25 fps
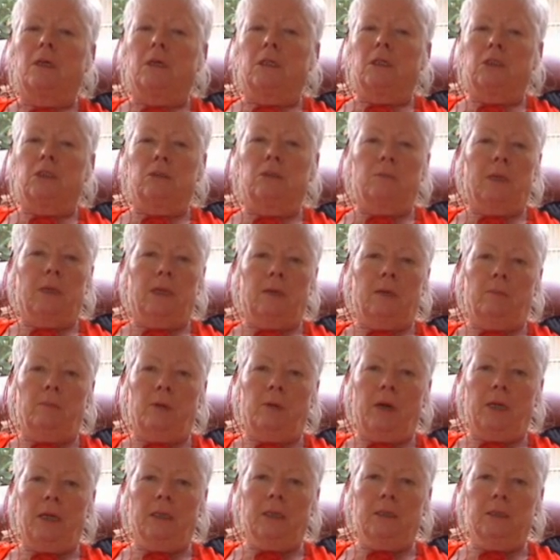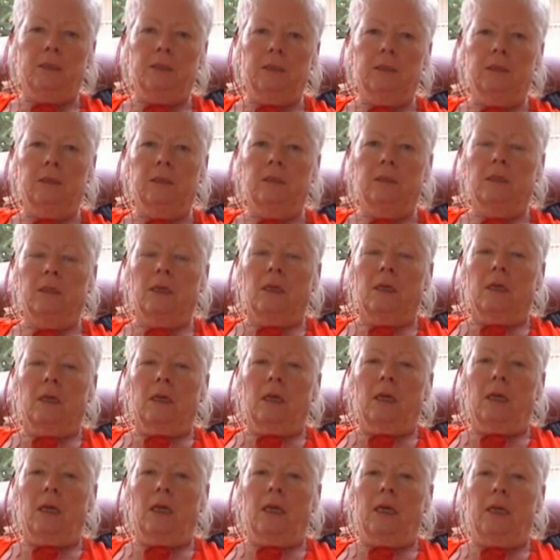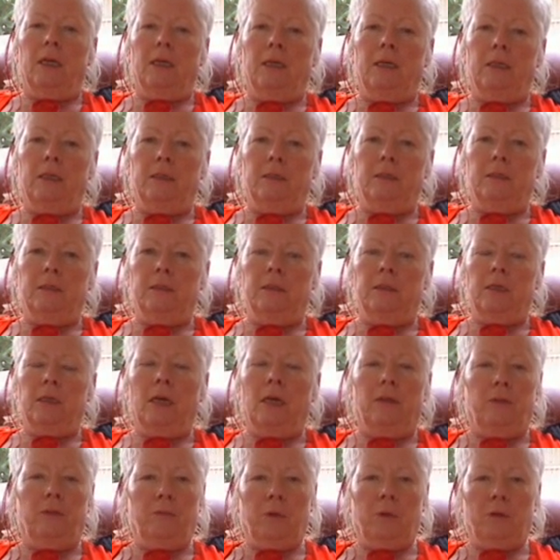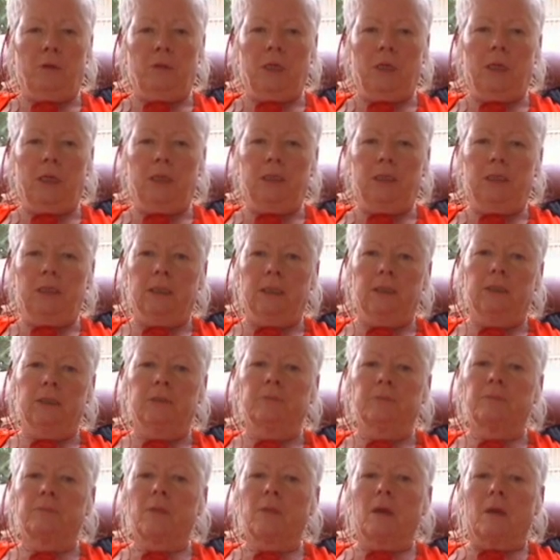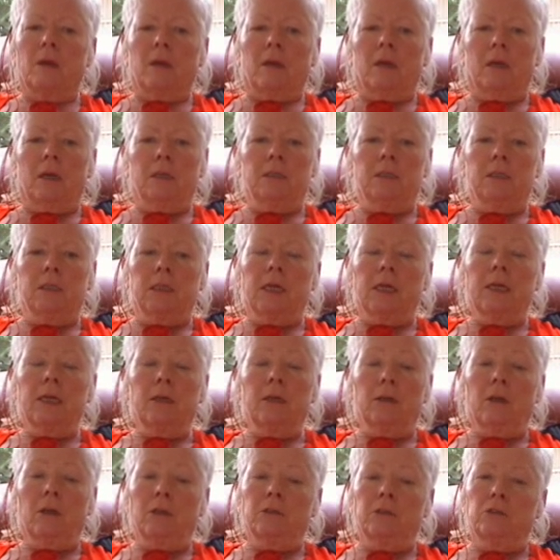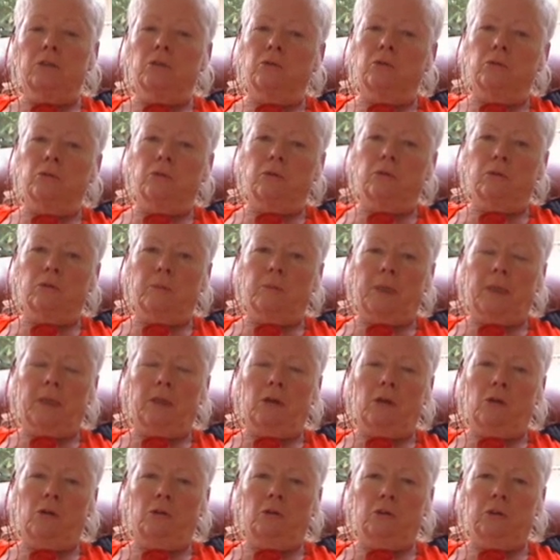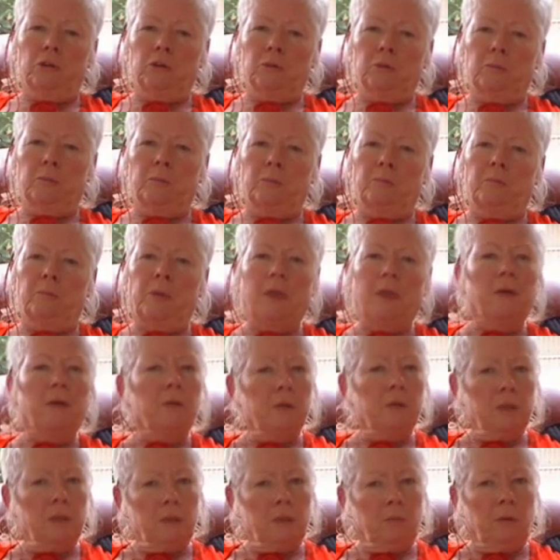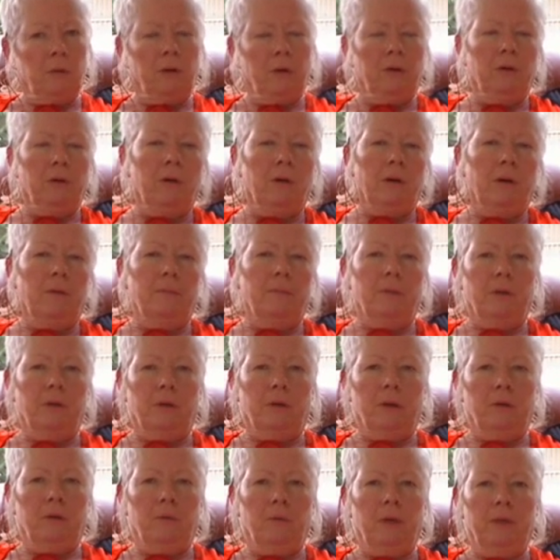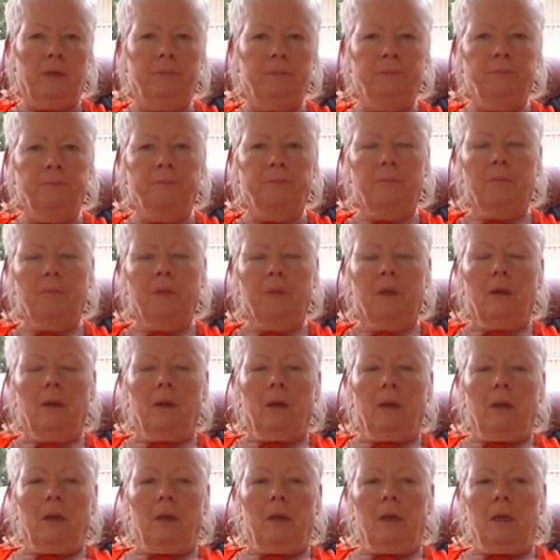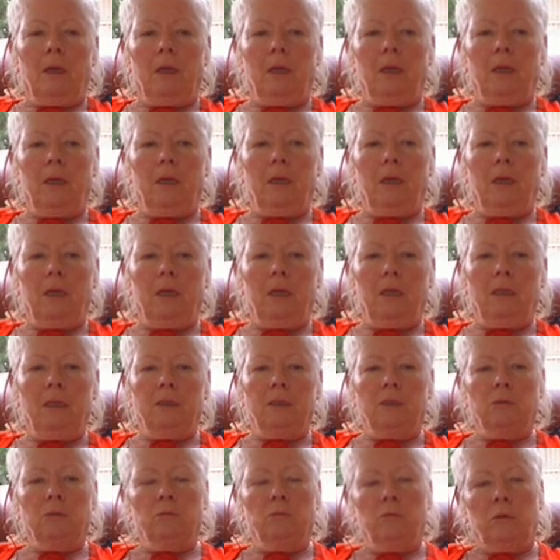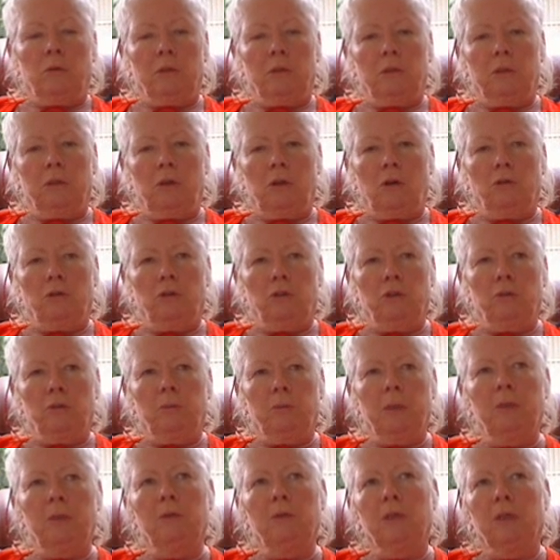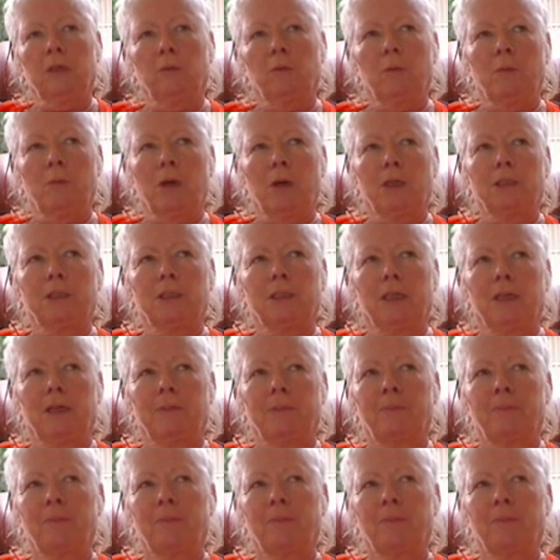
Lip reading: shamanic practice and other modalities. And today I'd like to talk to you about the conscious parenting program that I run. And what is conscious parenting, we might say.